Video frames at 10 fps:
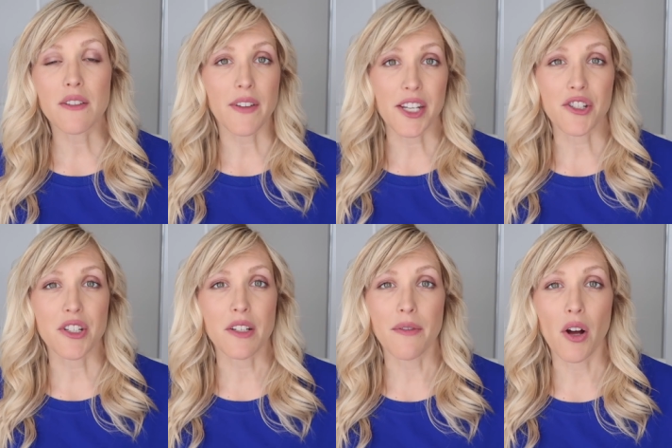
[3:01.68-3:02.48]

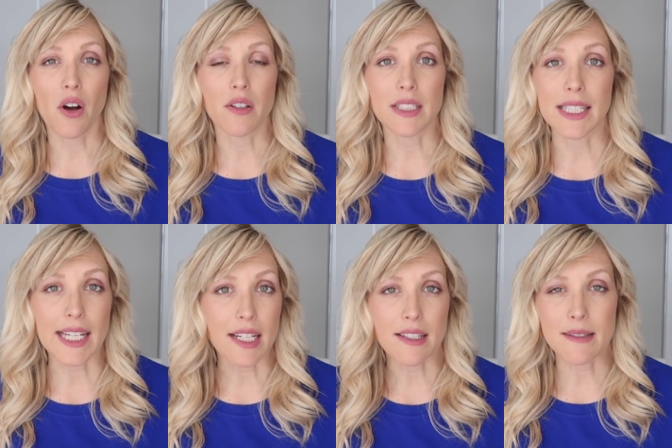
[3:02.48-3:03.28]
convention of all the
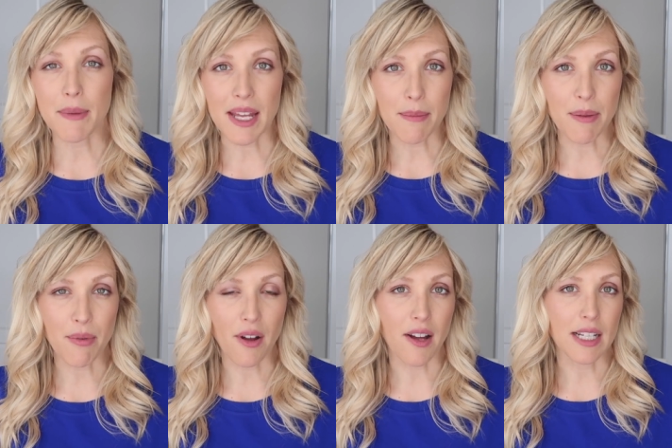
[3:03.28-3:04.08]
latest baby
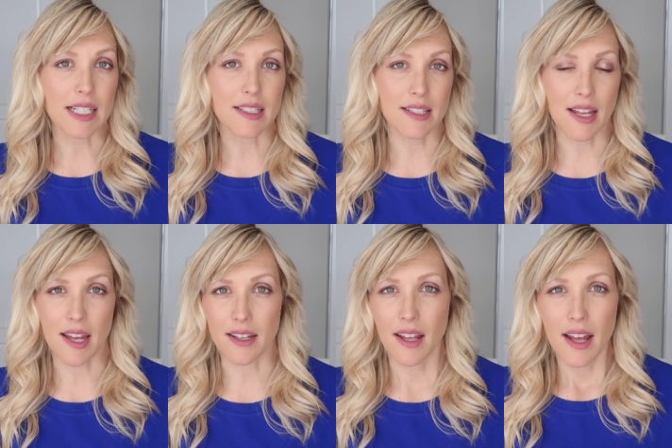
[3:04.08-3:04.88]
products
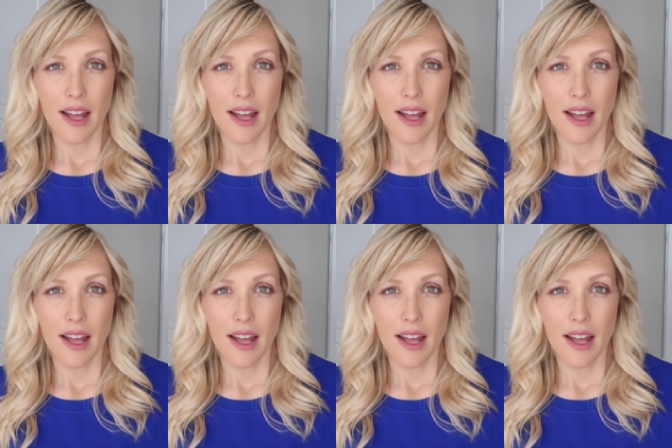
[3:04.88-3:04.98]
and